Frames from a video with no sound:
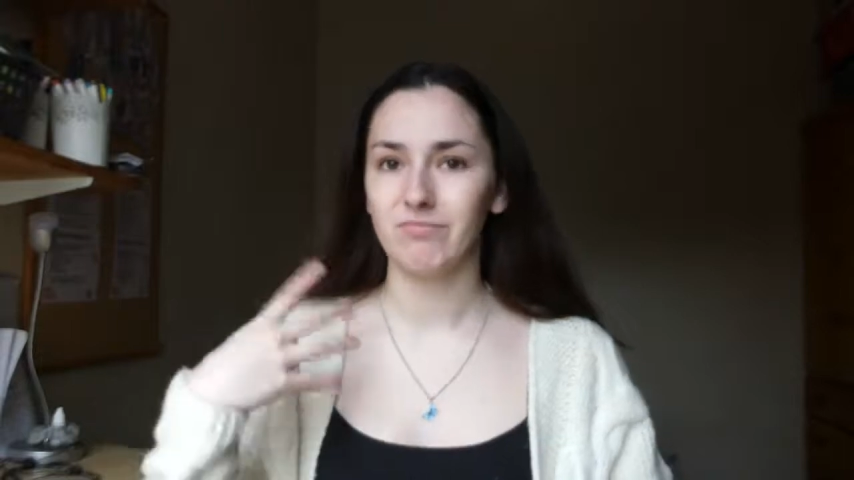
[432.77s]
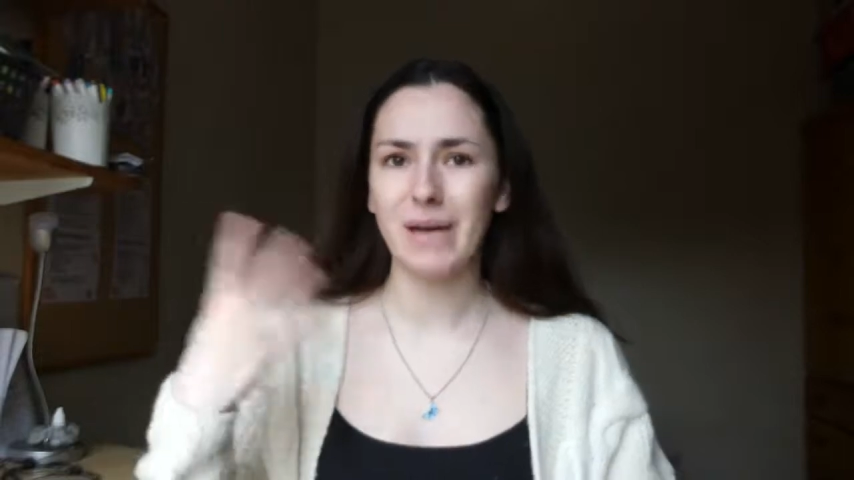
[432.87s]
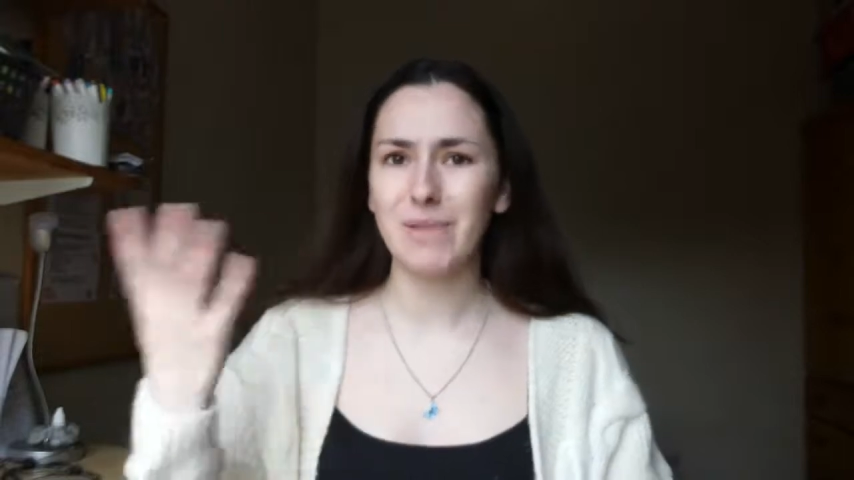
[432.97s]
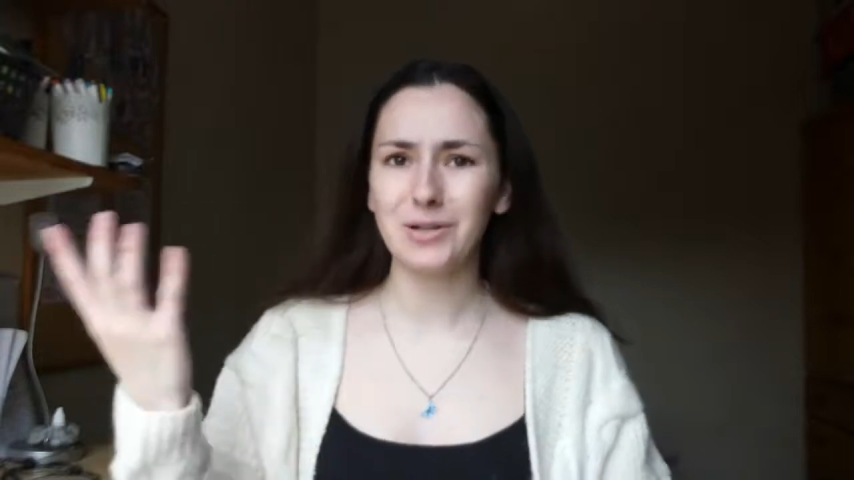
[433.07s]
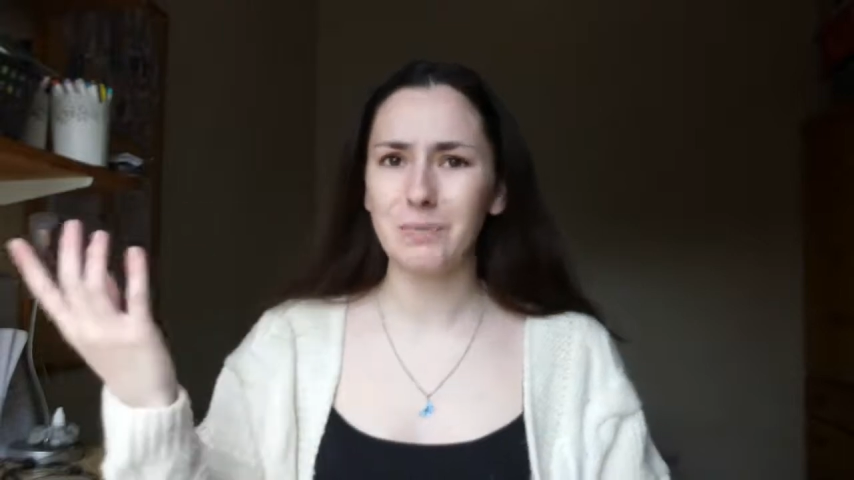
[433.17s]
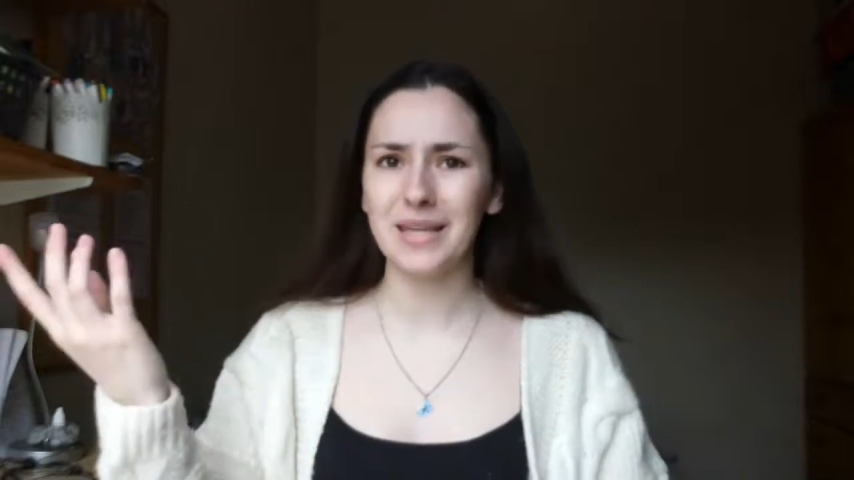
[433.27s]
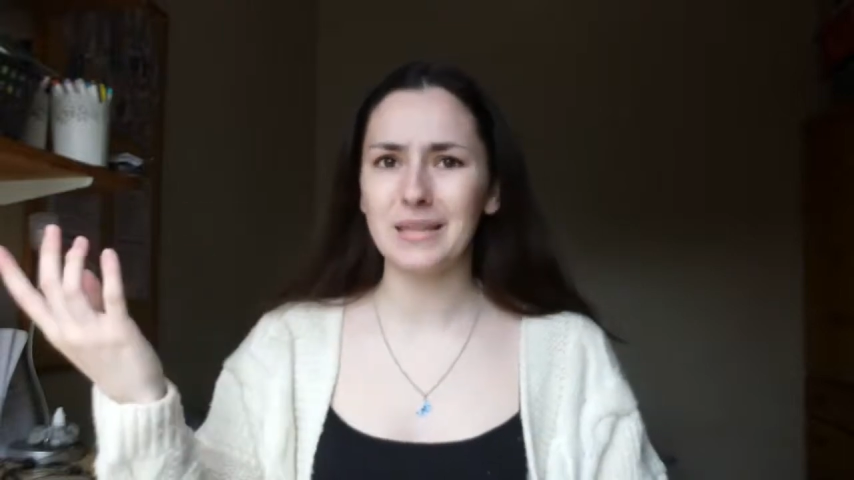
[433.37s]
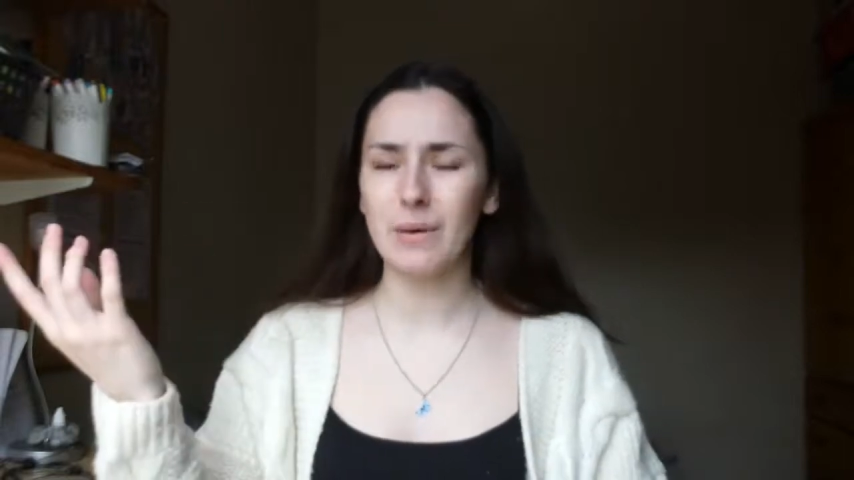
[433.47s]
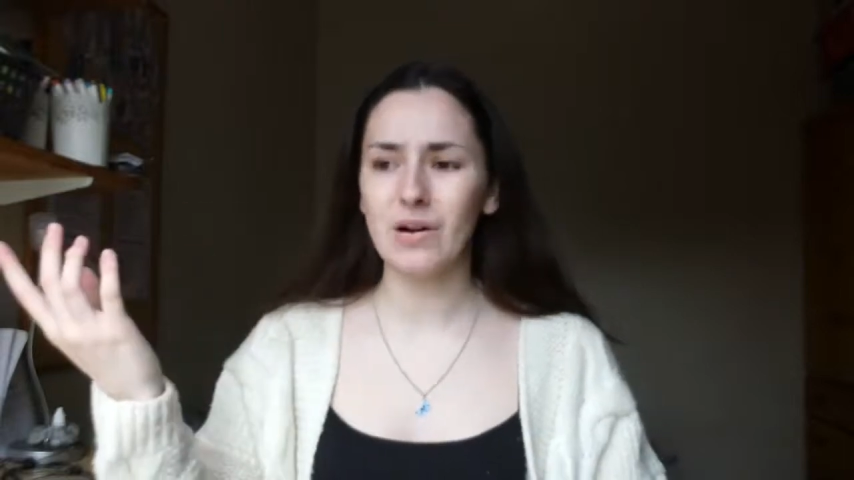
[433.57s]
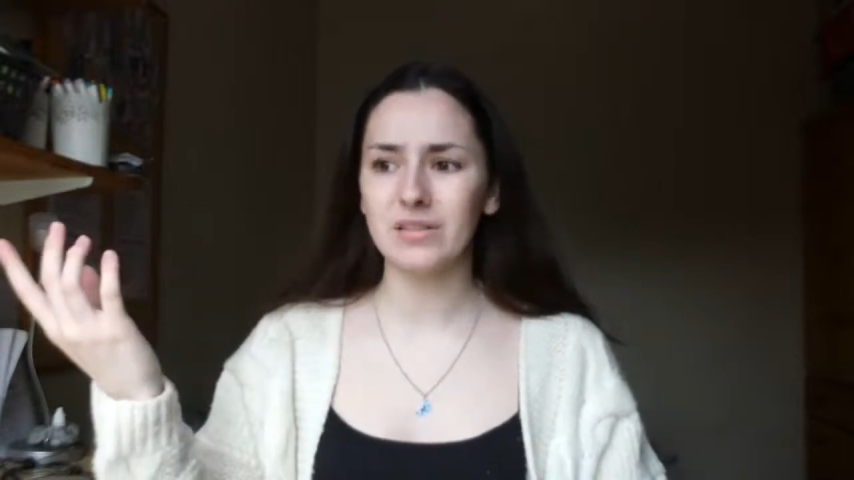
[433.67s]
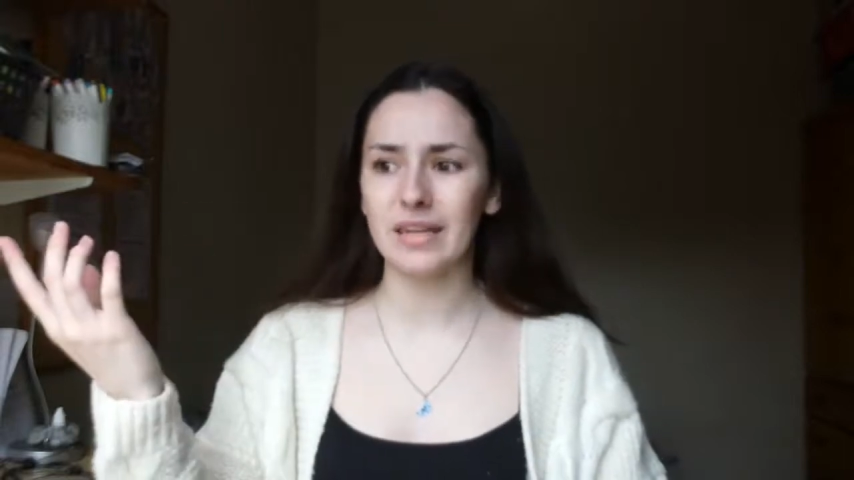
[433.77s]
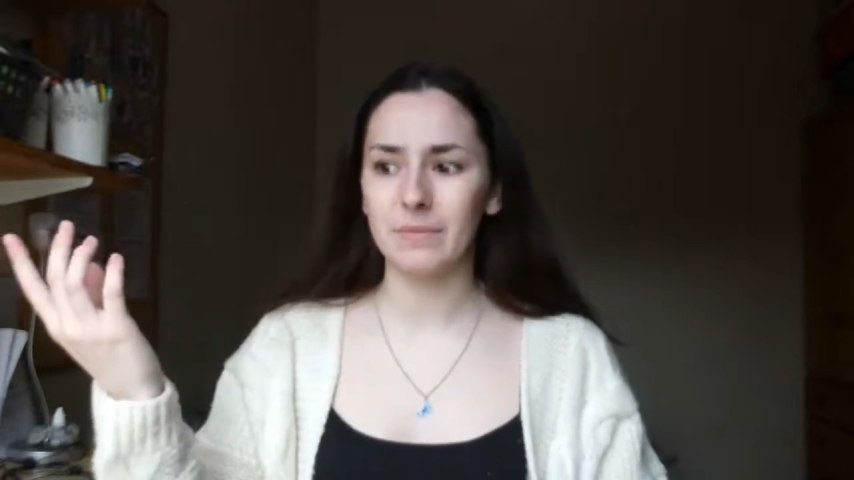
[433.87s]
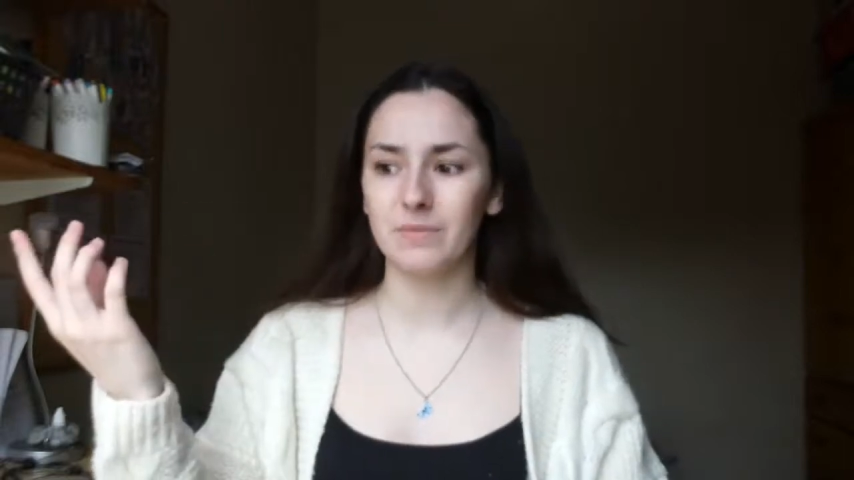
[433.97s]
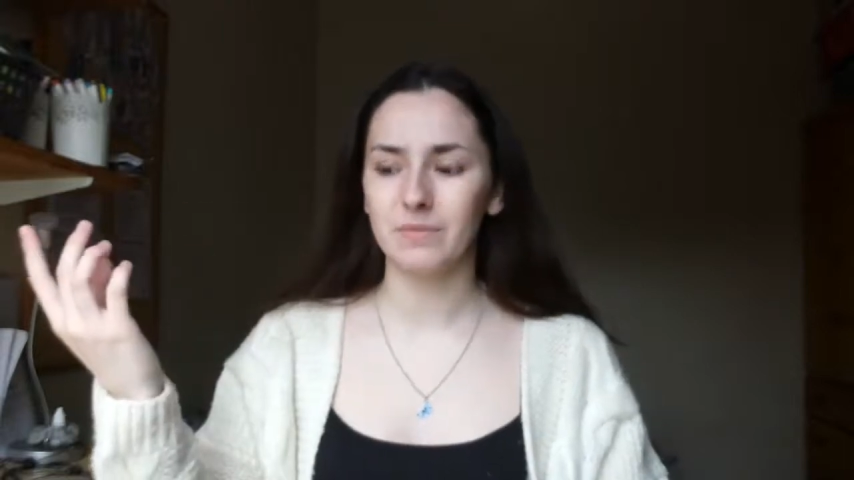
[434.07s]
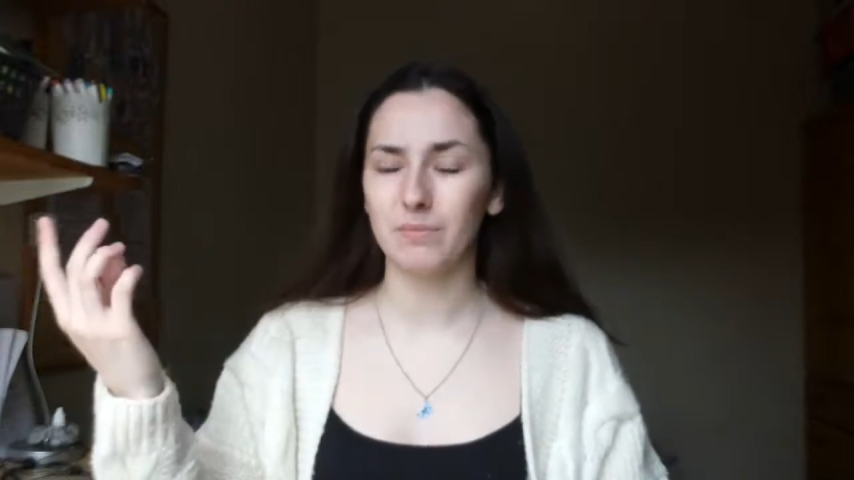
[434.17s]
That might not be in the mark
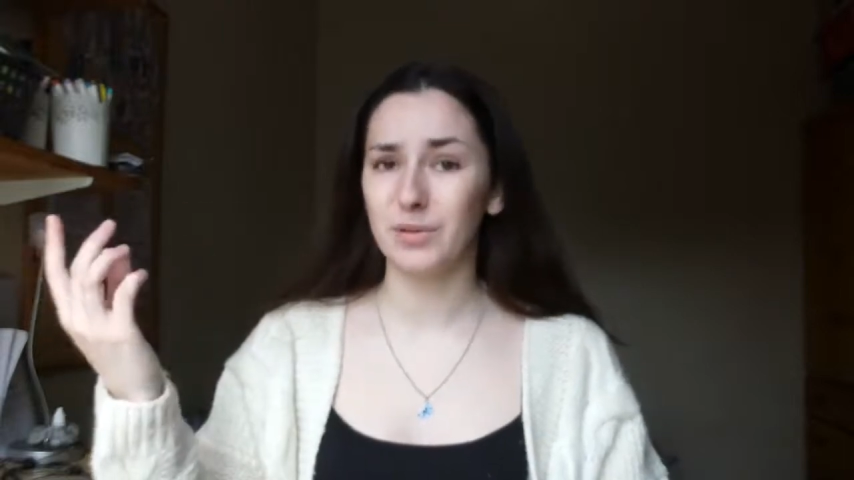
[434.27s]
scheme,